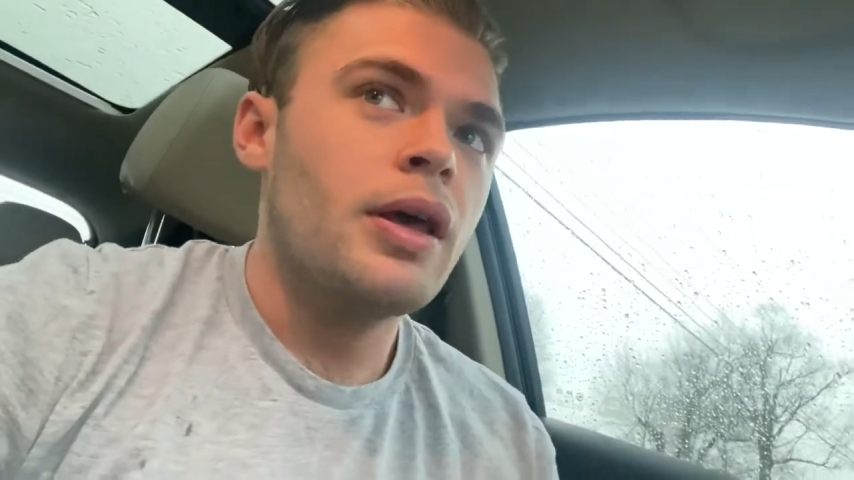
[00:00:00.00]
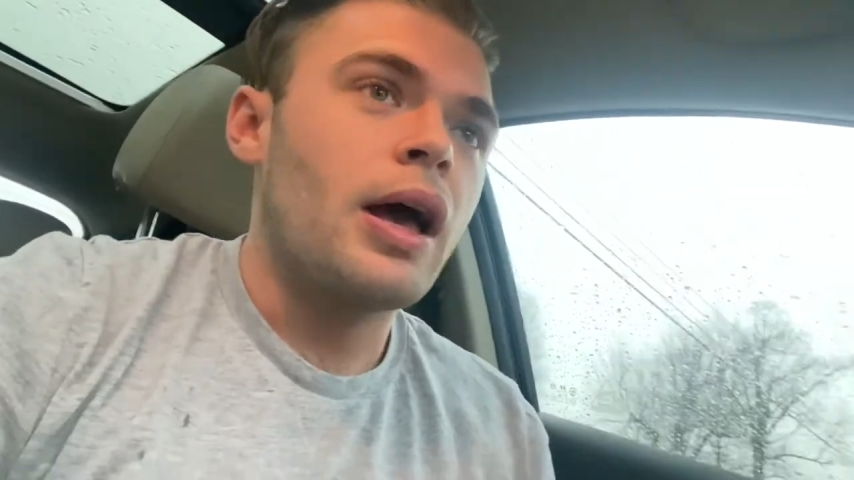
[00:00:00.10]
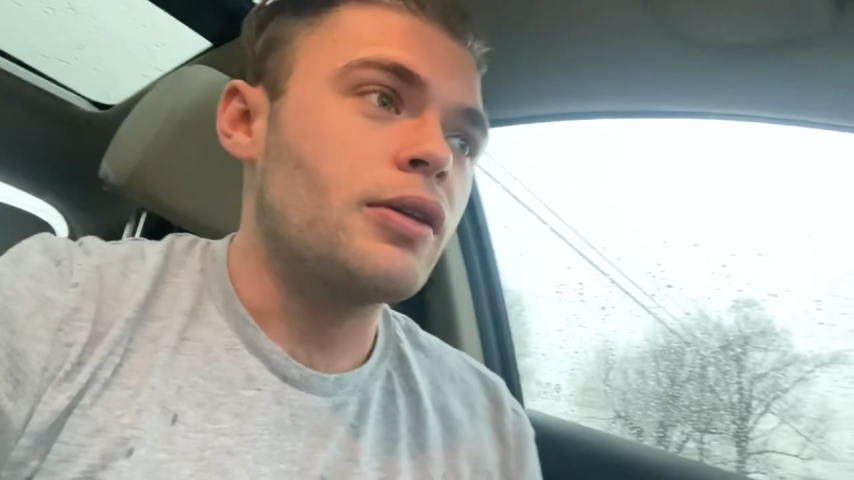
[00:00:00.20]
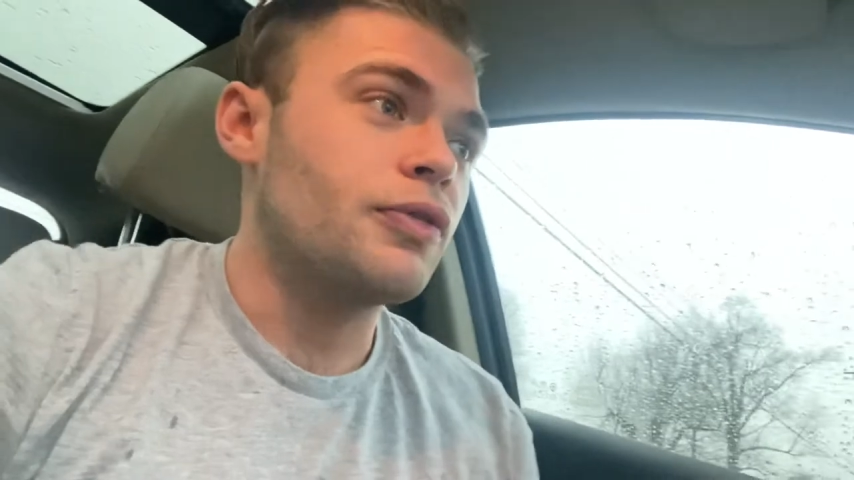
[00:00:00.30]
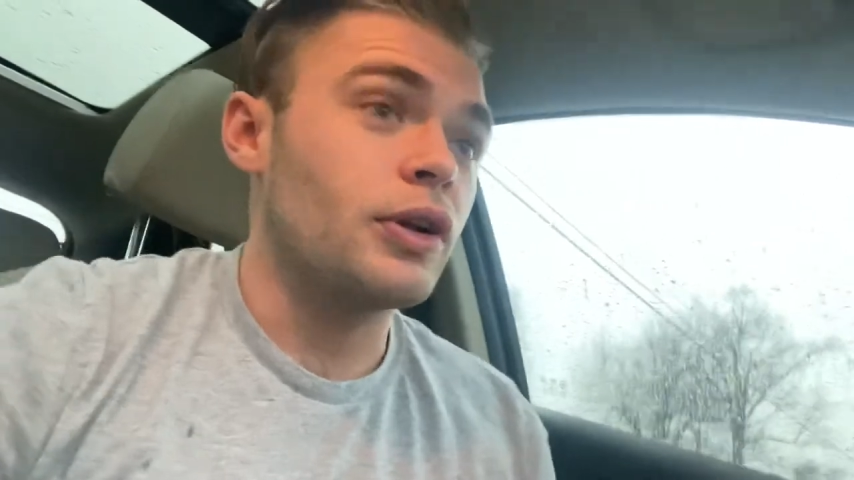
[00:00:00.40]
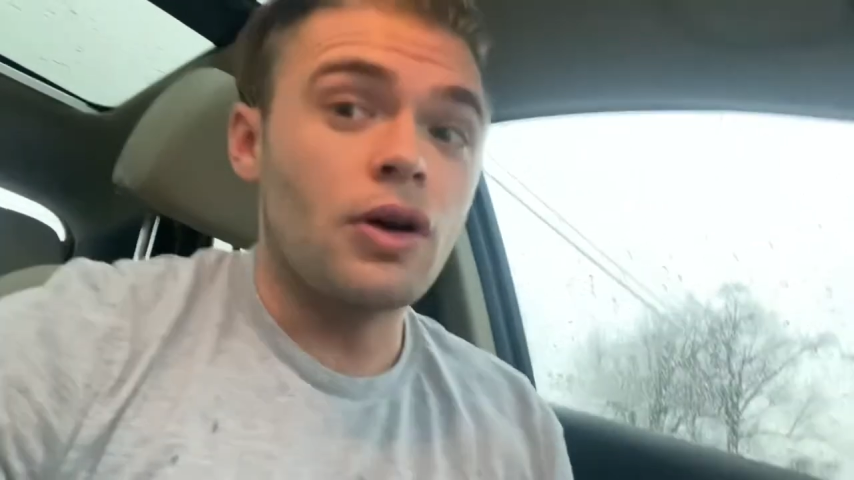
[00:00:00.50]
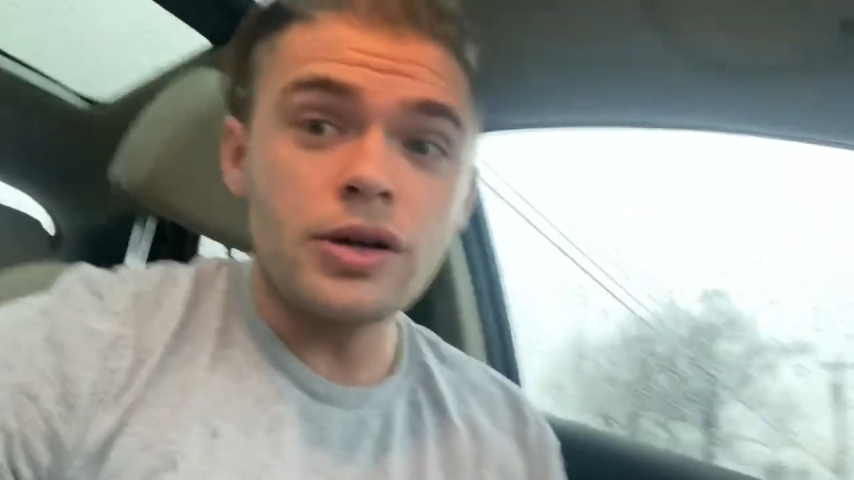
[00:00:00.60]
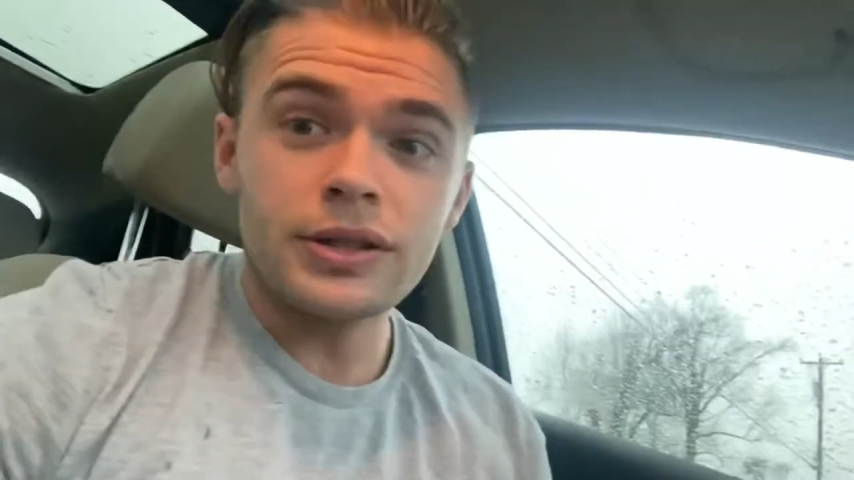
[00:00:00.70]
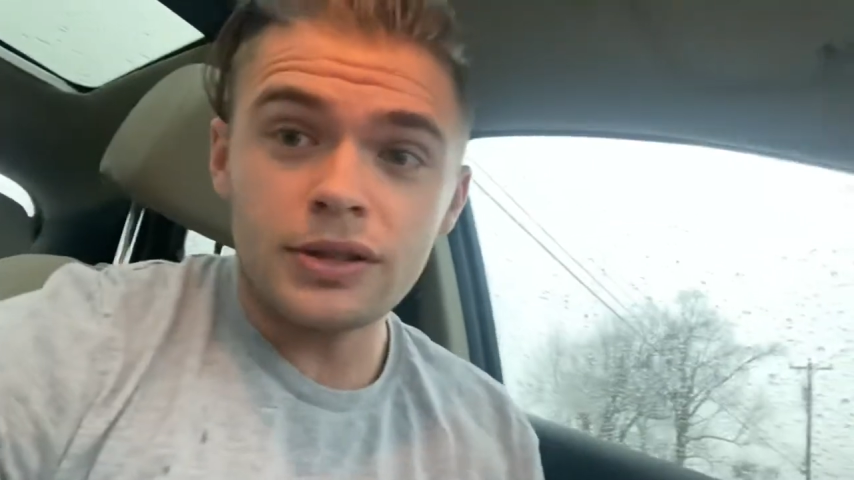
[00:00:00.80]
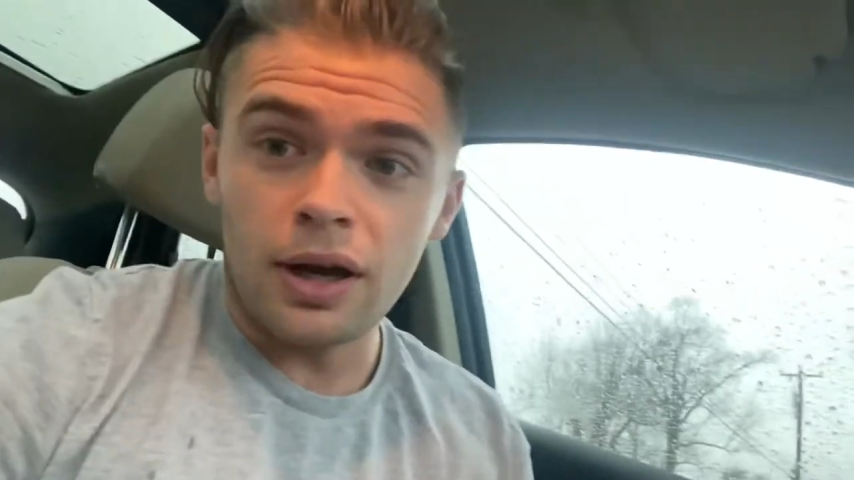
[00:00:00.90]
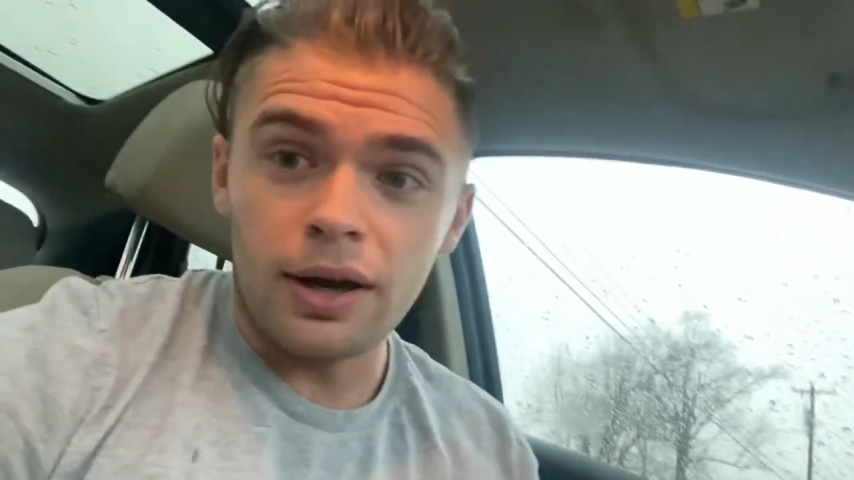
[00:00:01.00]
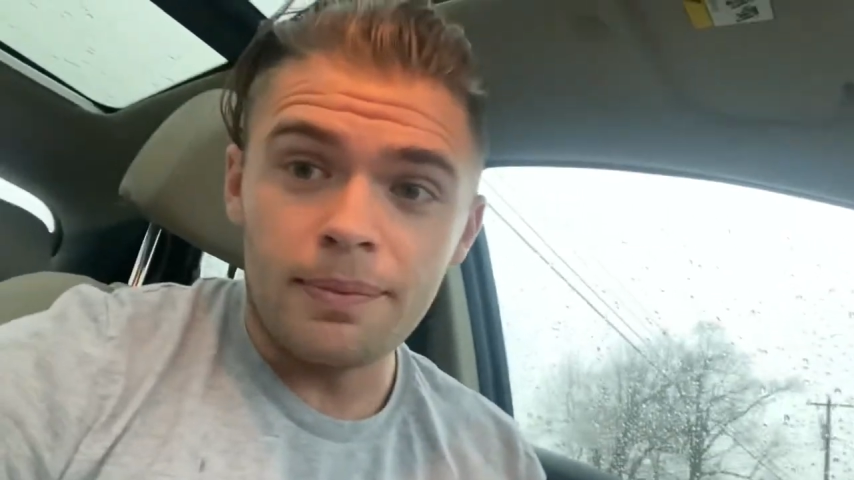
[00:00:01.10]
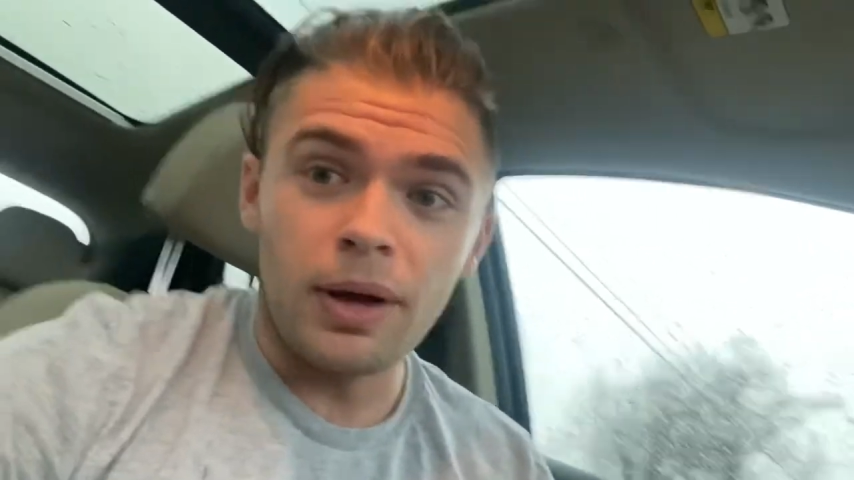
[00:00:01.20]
And for the longest time,